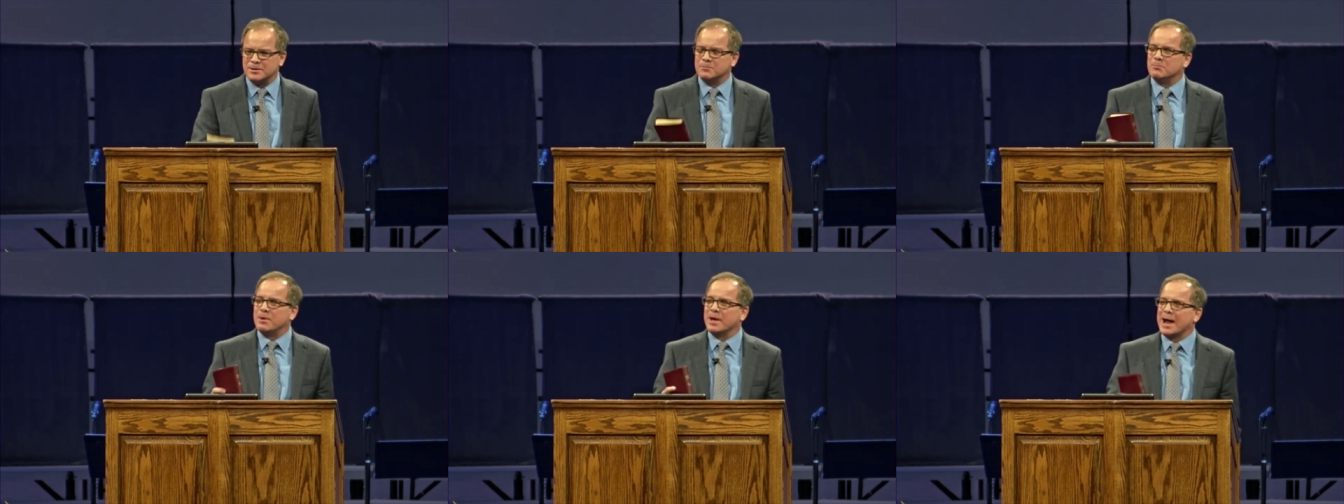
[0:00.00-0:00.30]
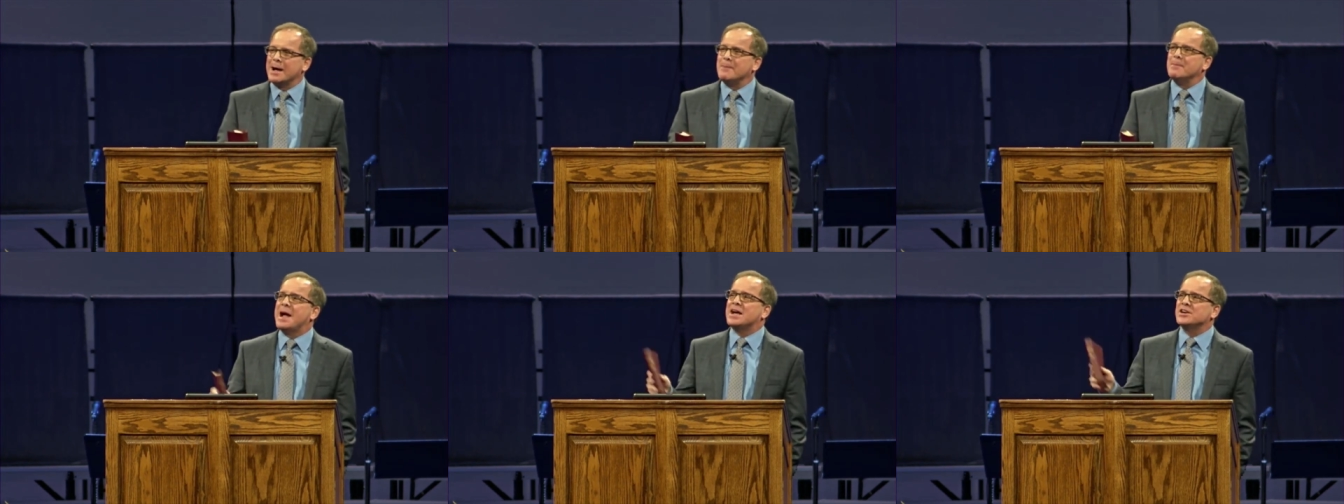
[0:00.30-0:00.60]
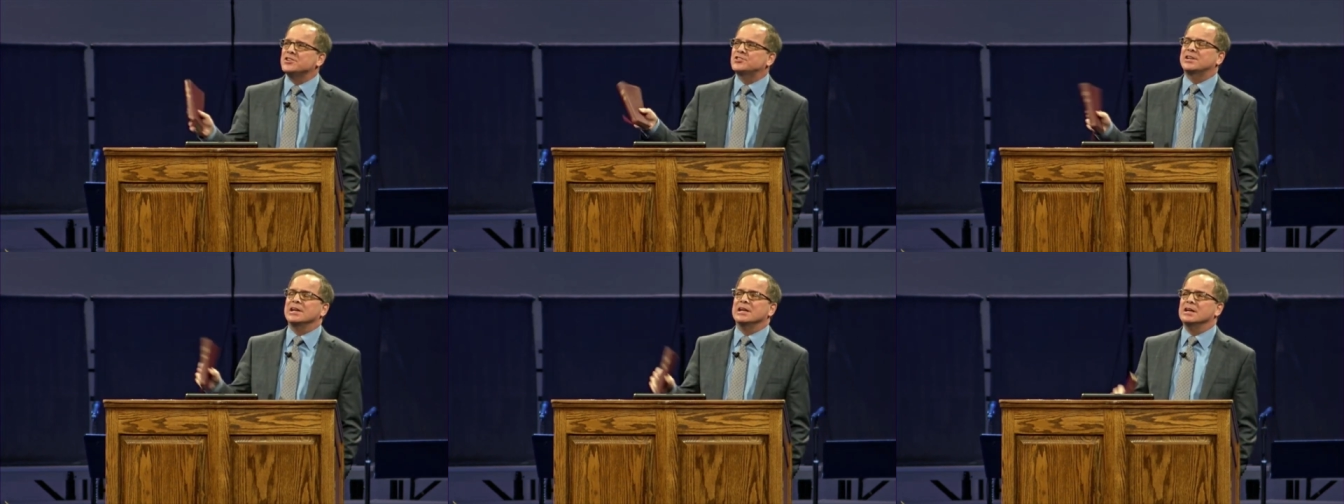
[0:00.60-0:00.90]
but I'm
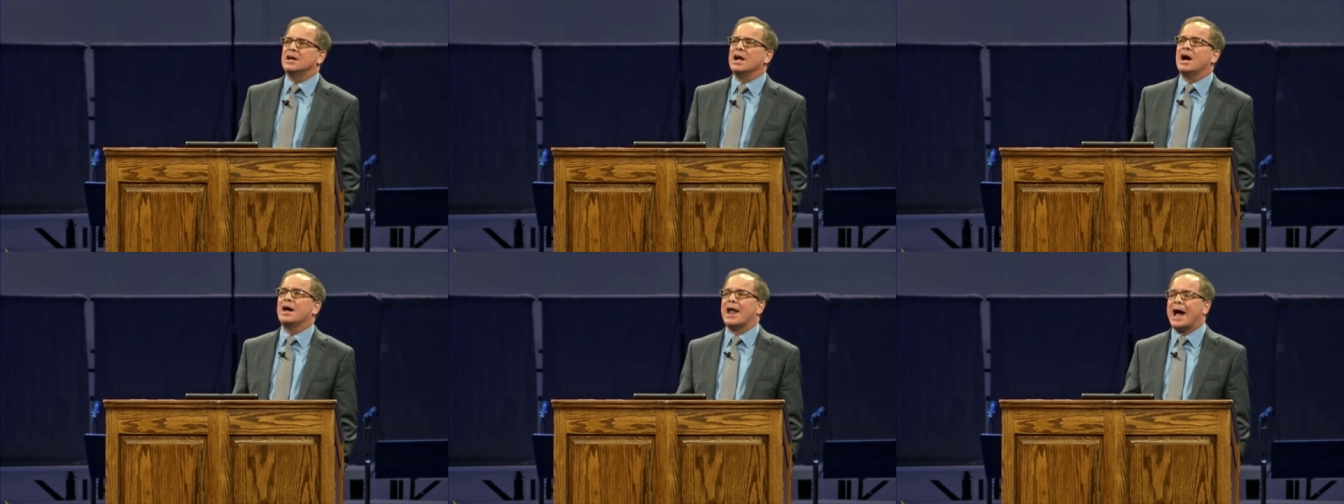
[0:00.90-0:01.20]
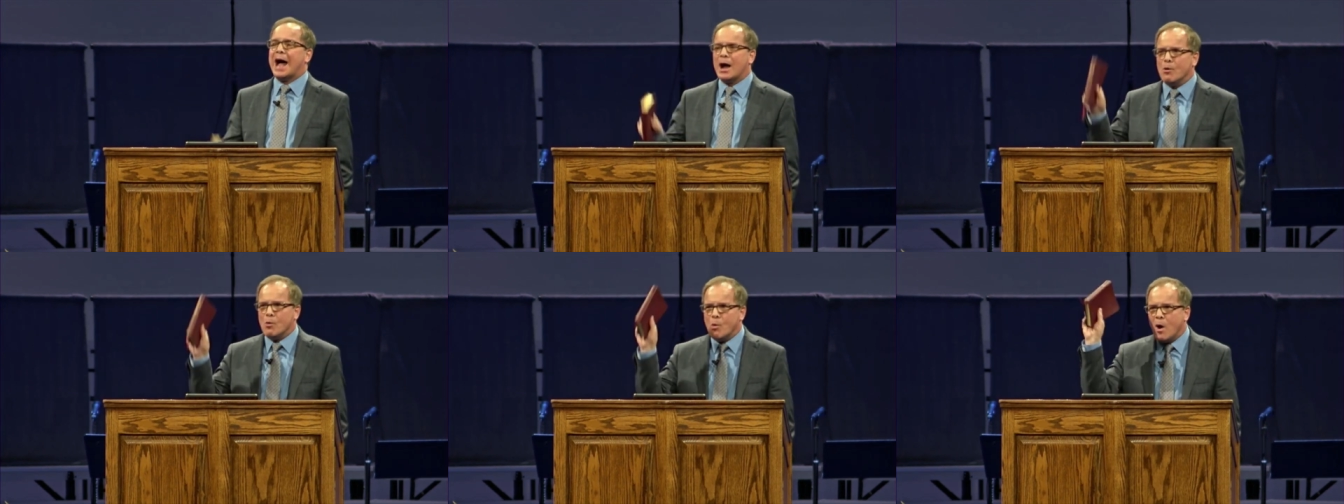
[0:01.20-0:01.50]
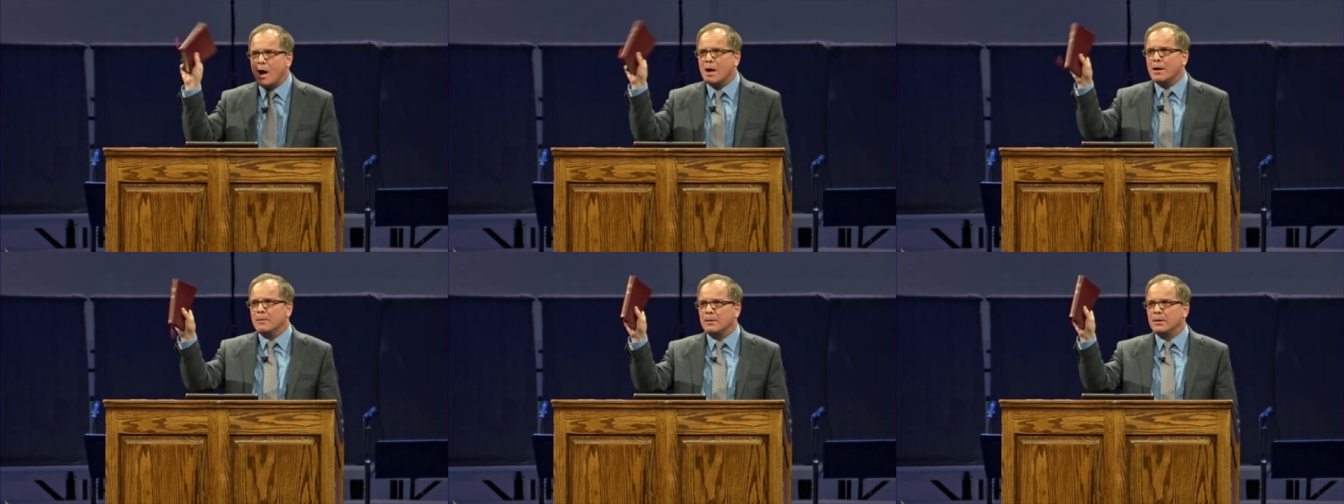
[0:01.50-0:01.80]
asking God, I
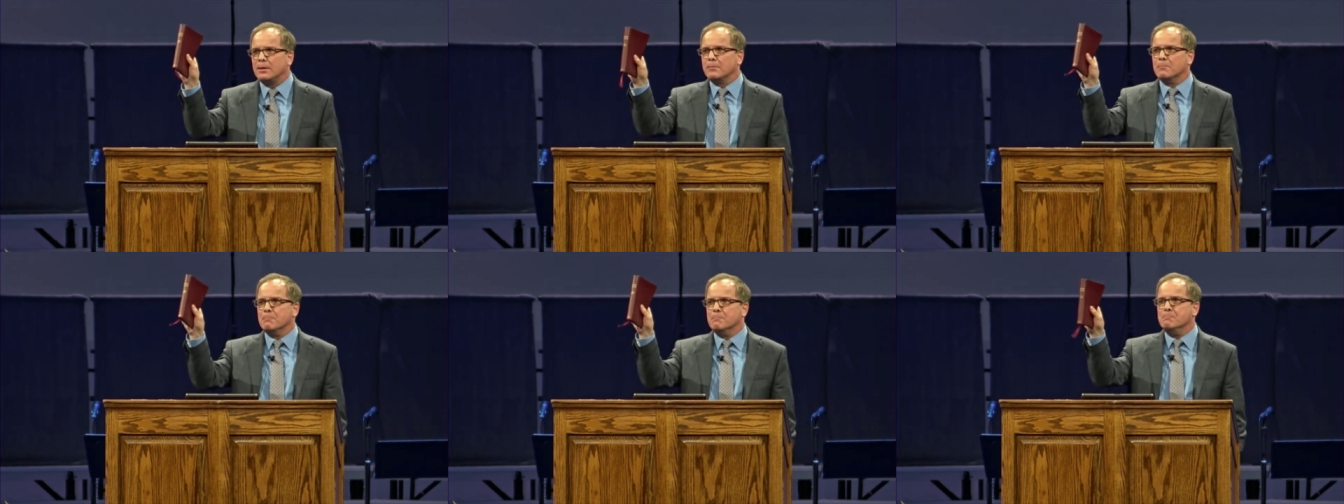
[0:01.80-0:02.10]
want